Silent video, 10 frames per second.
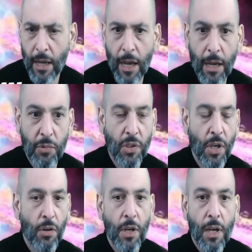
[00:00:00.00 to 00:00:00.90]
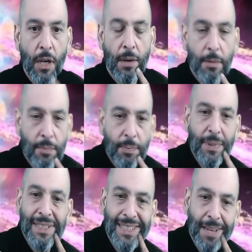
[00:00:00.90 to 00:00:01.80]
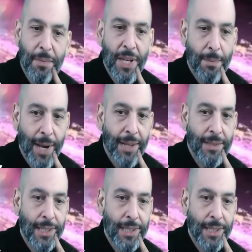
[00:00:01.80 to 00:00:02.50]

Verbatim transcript: Um, so but something about